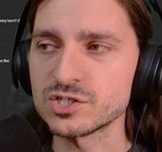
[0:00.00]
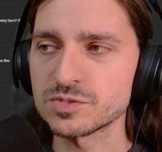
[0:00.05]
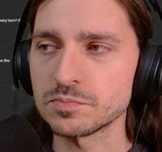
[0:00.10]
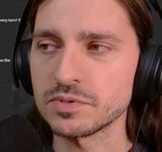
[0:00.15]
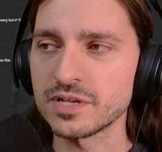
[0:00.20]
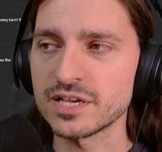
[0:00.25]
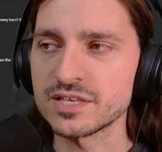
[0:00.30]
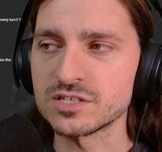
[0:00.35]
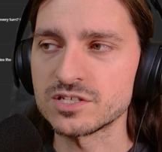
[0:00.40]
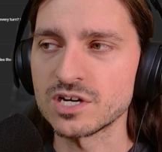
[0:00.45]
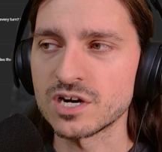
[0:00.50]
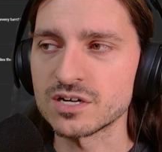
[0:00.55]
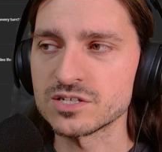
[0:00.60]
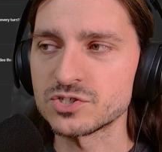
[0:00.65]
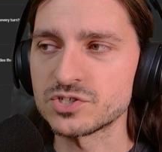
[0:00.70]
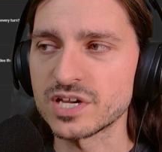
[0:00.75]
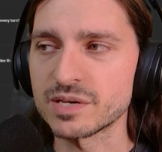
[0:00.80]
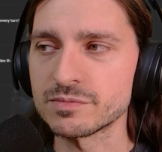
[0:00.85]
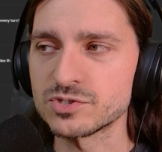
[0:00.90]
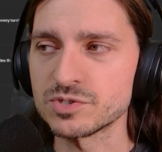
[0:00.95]
just play the
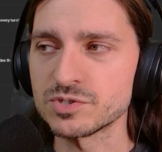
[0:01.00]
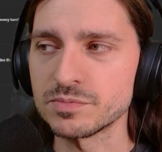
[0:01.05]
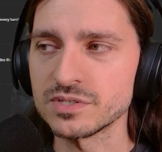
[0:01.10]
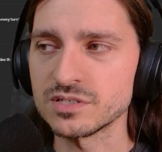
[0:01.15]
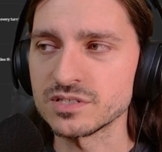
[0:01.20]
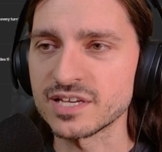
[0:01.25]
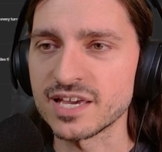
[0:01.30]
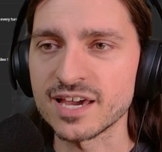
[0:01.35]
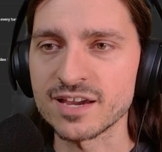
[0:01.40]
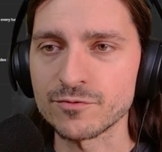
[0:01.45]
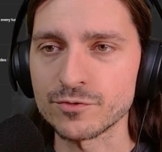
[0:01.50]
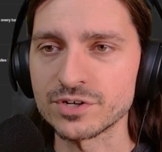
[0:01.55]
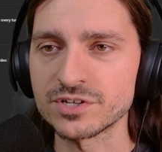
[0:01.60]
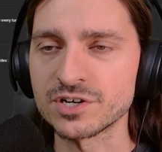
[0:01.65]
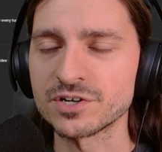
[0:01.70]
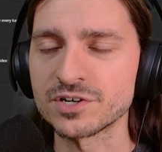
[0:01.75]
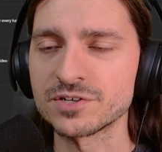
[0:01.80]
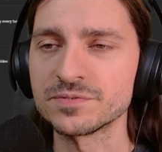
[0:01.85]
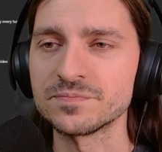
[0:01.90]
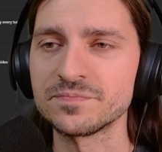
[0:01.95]
dodge damage ability every
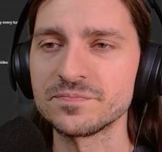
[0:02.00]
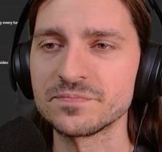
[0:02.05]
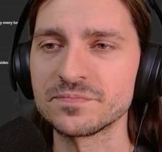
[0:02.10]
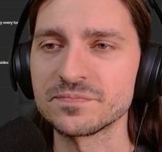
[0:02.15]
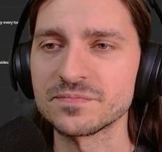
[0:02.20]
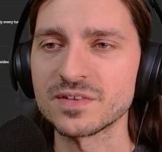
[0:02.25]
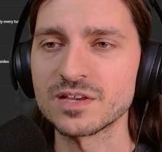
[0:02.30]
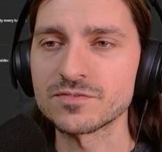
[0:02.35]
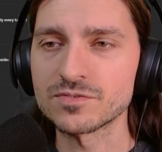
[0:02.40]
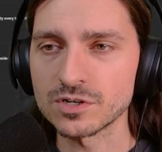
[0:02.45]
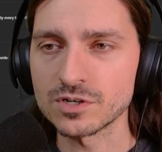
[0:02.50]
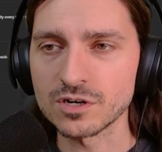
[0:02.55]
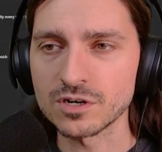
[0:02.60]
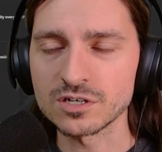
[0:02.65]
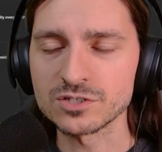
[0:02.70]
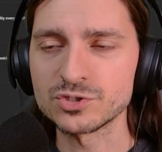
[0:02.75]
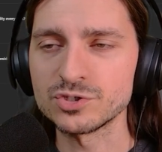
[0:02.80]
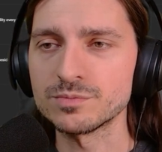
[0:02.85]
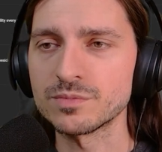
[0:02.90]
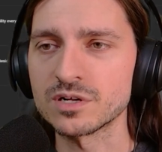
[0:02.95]
turn? If there
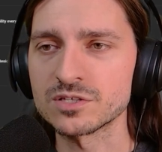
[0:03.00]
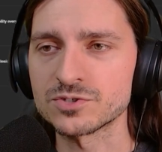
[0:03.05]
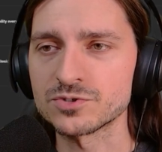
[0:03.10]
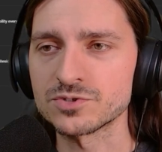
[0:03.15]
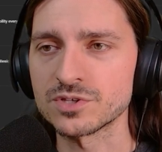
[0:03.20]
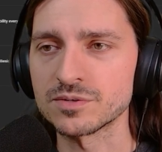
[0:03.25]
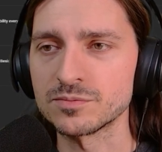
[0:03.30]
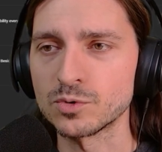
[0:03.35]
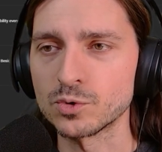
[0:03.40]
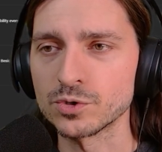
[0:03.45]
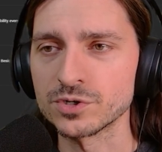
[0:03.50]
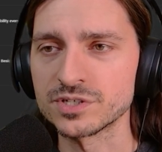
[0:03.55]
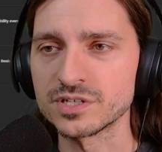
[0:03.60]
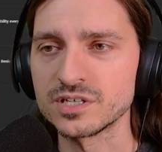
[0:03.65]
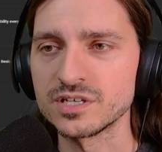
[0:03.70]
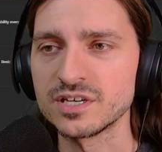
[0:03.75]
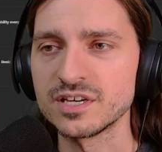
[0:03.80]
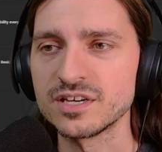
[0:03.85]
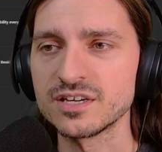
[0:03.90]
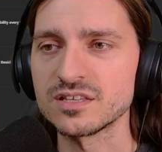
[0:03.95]
are 2 monsters on the board,
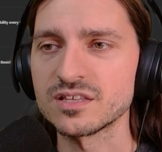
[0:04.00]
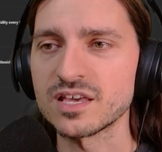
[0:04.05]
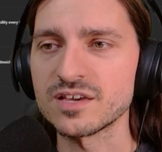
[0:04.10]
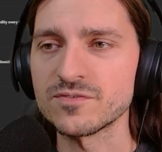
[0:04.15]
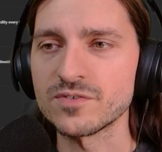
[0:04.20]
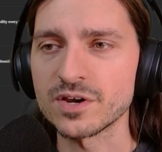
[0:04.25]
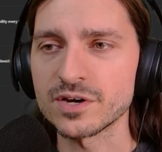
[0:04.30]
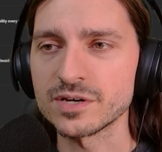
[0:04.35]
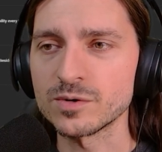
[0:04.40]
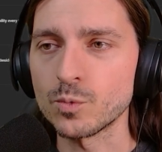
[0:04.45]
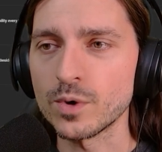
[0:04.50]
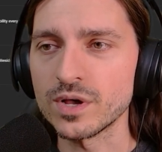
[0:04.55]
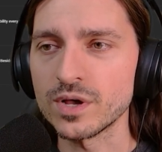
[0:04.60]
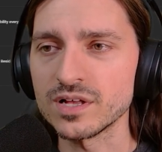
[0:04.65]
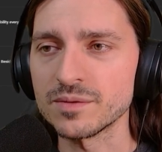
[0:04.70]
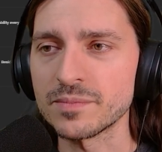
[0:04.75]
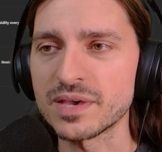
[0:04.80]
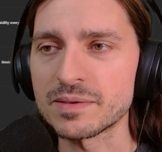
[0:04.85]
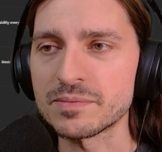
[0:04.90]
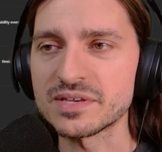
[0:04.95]
they very
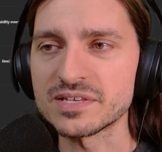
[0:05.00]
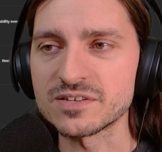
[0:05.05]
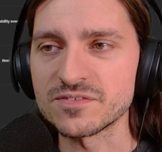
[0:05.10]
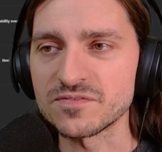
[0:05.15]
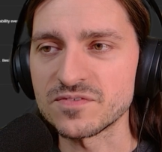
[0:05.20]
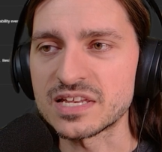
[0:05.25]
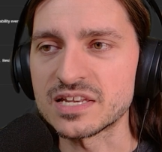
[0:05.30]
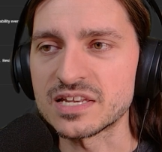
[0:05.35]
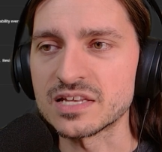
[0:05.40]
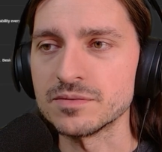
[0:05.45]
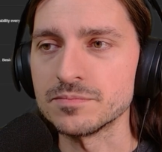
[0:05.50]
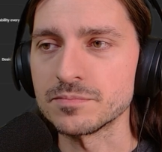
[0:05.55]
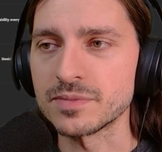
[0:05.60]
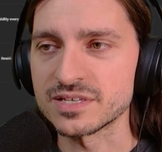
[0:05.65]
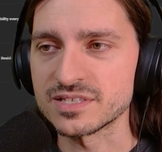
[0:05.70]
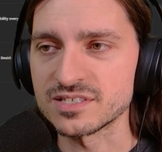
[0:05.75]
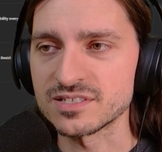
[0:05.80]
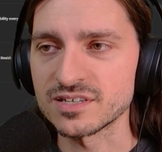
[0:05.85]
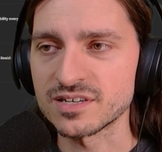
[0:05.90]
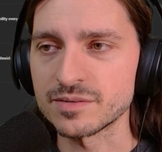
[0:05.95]
well may be defeated
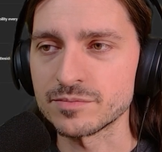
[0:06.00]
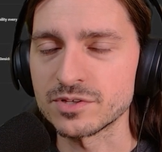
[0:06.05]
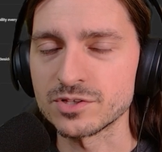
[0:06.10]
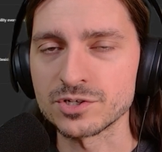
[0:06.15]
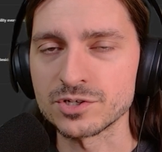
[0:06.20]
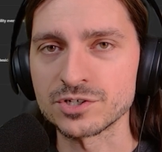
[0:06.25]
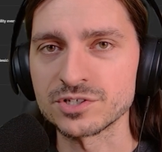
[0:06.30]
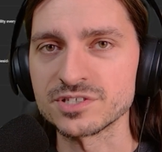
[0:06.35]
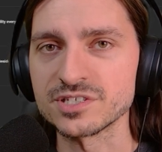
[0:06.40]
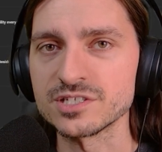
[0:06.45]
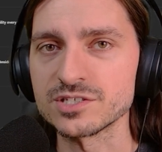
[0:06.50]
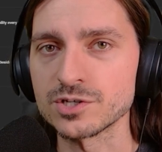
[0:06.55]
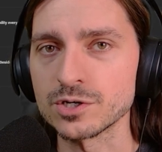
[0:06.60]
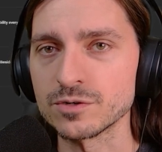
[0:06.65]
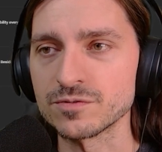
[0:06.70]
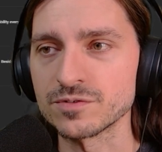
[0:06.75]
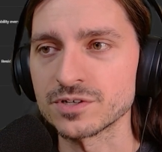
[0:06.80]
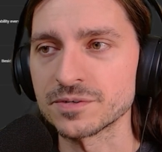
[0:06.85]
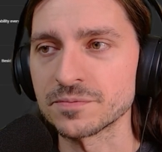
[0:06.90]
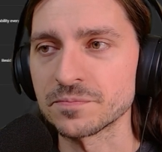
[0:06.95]
by the time the turn is
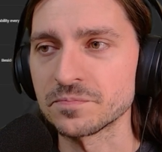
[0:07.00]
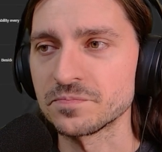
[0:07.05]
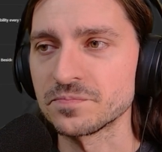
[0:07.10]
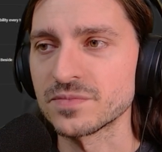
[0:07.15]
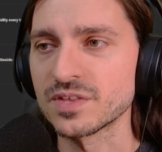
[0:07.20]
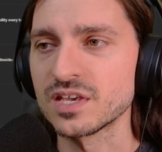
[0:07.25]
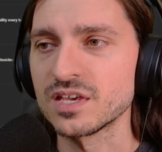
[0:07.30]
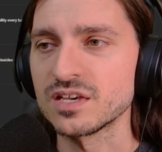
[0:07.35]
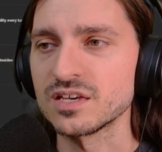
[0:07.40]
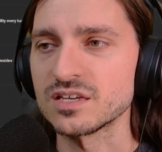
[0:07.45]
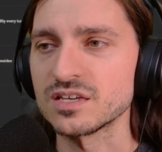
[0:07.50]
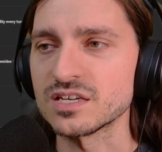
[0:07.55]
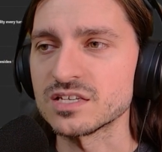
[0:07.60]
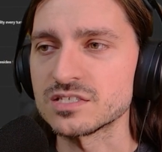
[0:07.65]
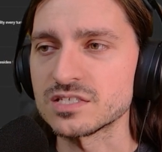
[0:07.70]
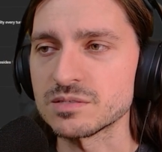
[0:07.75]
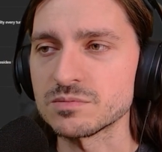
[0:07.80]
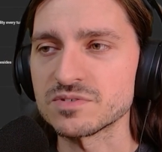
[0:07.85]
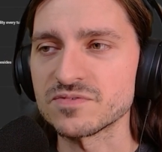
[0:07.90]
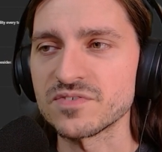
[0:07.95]
over. It
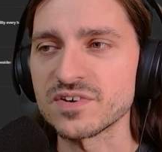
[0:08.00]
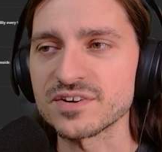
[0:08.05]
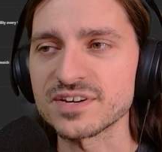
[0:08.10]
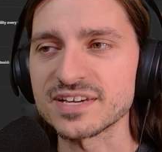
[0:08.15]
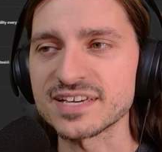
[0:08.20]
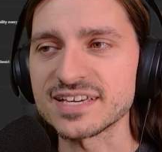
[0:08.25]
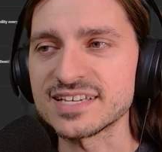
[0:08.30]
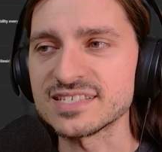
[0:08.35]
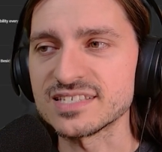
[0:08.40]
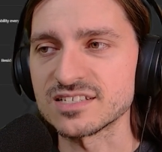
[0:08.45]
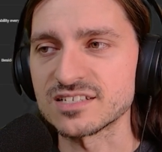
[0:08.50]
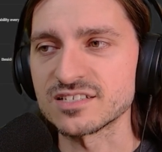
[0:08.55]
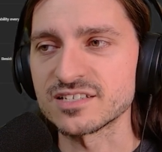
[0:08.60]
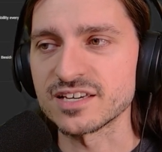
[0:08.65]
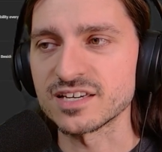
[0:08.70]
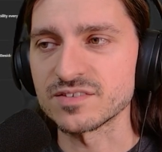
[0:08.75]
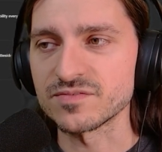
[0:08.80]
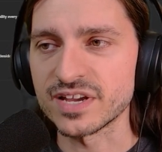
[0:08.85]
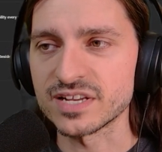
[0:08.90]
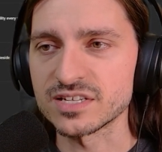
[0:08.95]
seems very easy to
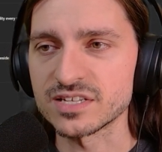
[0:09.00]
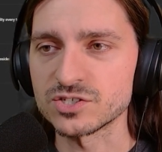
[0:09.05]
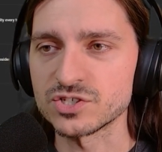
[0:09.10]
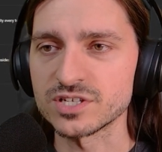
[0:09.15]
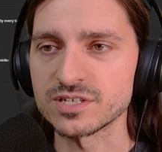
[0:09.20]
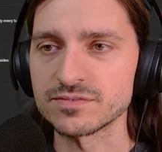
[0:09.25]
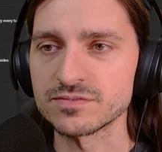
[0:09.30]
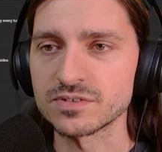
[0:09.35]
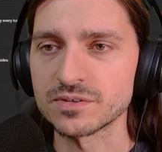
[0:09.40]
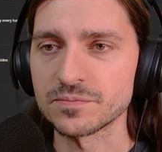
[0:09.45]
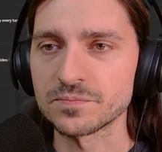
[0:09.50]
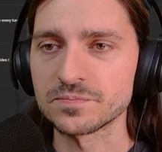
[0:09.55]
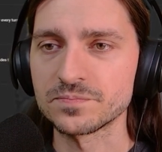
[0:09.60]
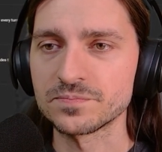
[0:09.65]
take advantage of.